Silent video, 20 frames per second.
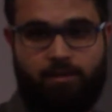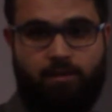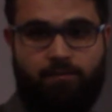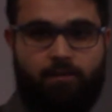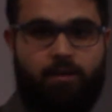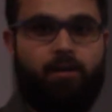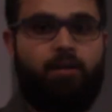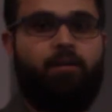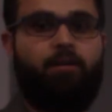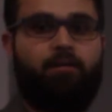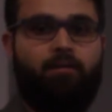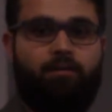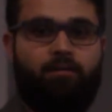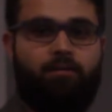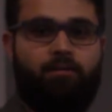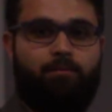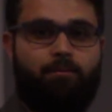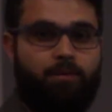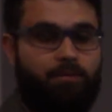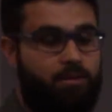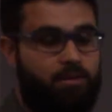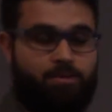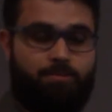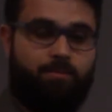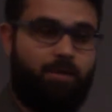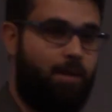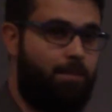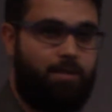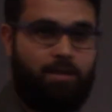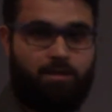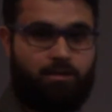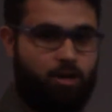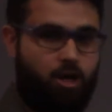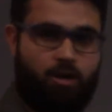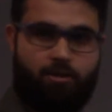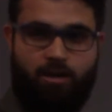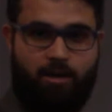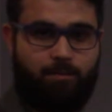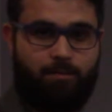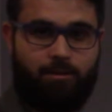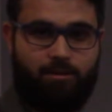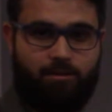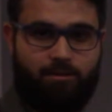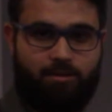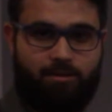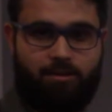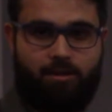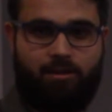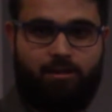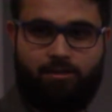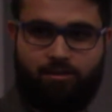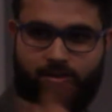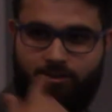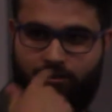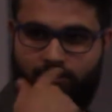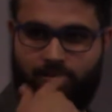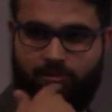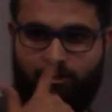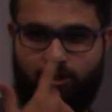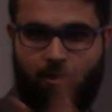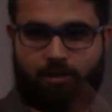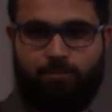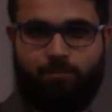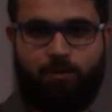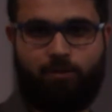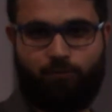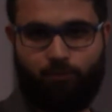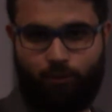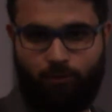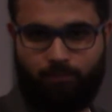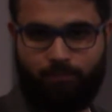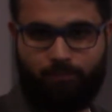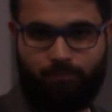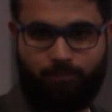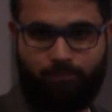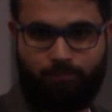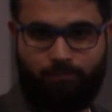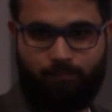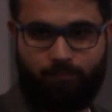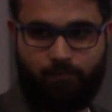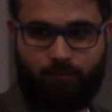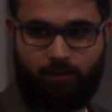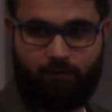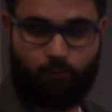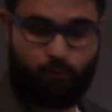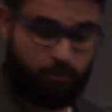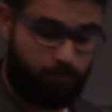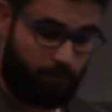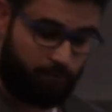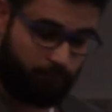say faka, but that means all that it means is that it's not marfu'. If it was